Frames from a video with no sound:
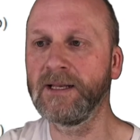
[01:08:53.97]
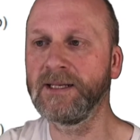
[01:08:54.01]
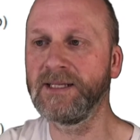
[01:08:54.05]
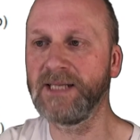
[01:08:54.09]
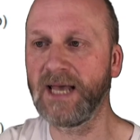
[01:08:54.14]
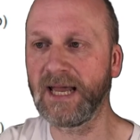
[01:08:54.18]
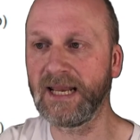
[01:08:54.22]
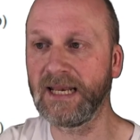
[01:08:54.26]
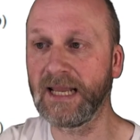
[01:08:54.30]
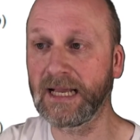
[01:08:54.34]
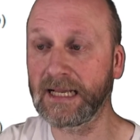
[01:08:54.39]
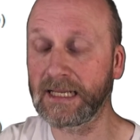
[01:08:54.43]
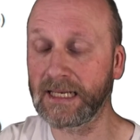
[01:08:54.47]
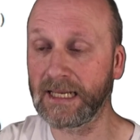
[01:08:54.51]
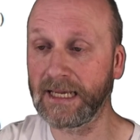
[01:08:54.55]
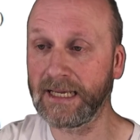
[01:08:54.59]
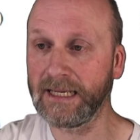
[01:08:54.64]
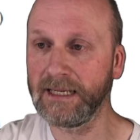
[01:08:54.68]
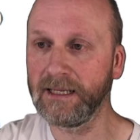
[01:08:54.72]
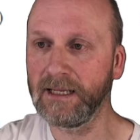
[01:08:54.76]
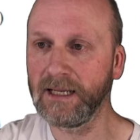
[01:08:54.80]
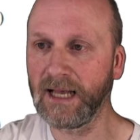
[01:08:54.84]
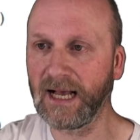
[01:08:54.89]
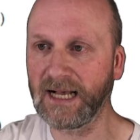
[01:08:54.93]

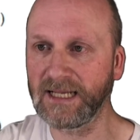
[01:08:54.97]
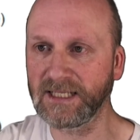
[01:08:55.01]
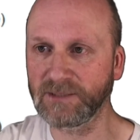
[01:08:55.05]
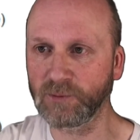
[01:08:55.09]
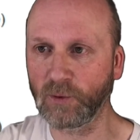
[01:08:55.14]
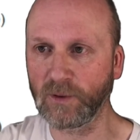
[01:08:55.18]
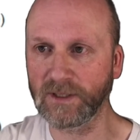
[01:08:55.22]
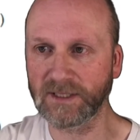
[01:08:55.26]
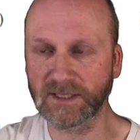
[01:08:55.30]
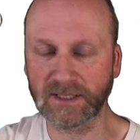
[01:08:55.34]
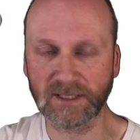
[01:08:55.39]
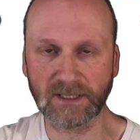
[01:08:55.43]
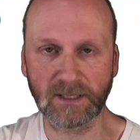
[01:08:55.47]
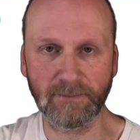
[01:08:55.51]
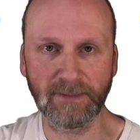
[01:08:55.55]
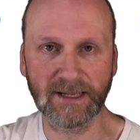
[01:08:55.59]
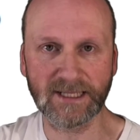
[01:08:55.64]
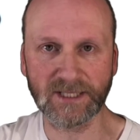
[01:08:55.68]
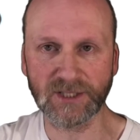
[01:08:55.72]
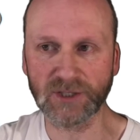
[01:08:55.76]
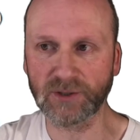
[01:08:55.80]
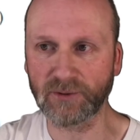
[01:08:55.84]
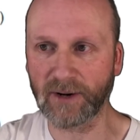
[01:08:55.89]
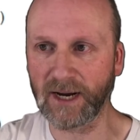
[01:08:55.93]
technically, as was the
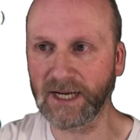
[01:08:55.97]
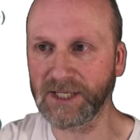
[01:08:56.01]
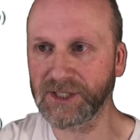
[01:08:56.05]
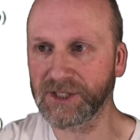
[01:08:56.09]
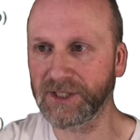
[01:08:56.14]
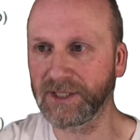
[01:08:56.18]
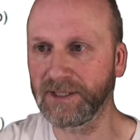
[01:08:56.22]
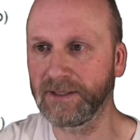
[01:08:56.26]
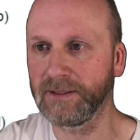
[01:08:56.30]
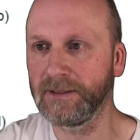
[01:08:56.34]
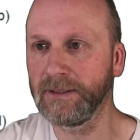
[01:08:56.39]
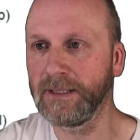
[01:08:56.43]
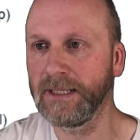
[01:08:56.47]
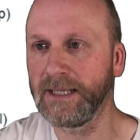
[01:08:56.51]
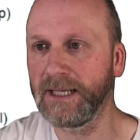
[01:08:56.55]
menstruation